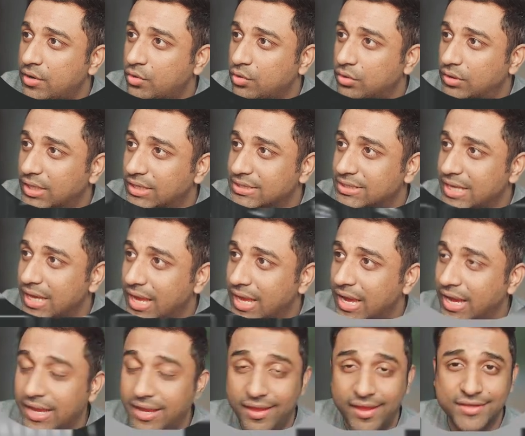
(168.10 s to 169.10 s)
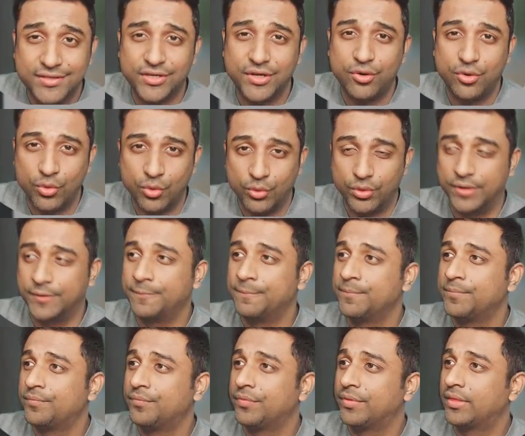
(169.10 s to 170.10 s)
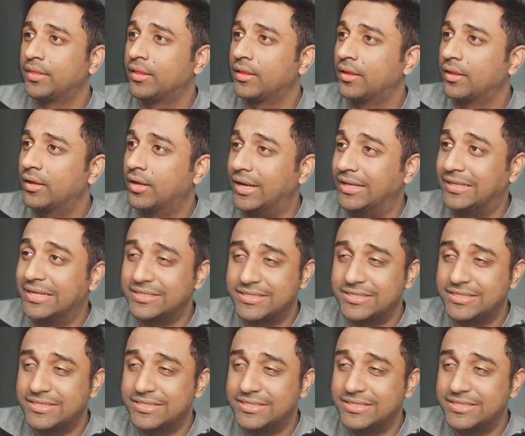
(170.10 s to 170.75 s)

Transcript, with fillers: into this AI agent node. And